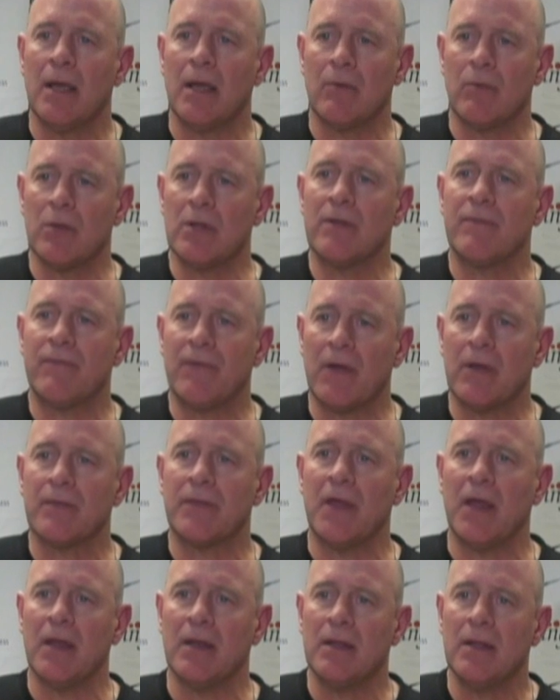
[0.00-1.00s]
I really felt
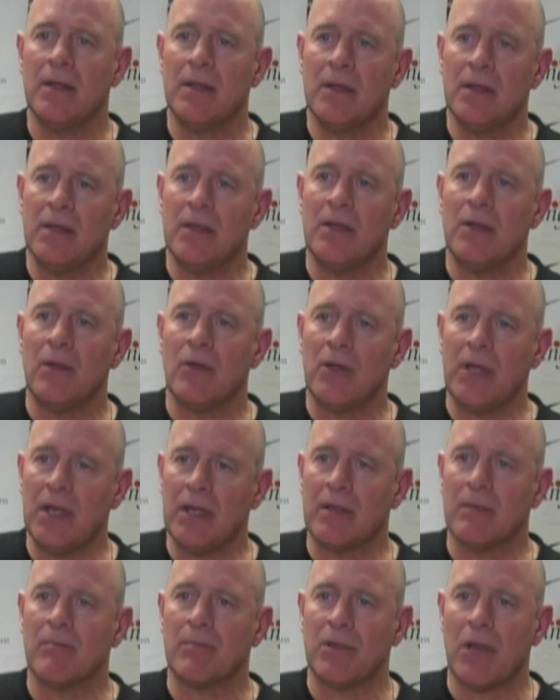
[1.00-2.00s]
that, you know, he
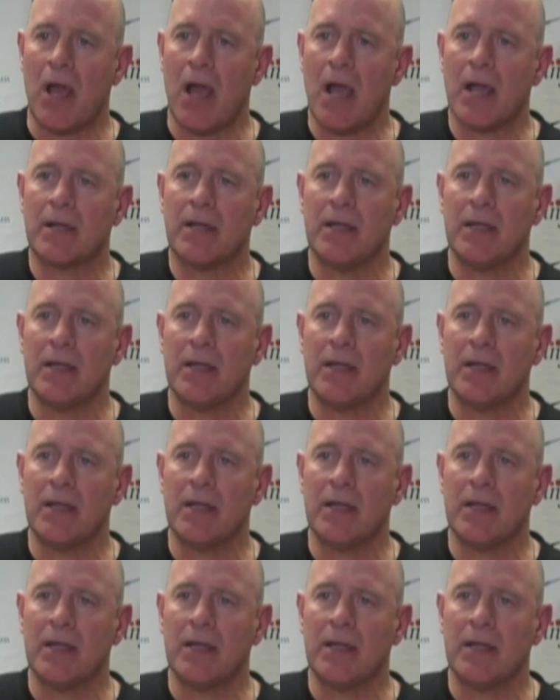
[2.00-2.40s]
can block,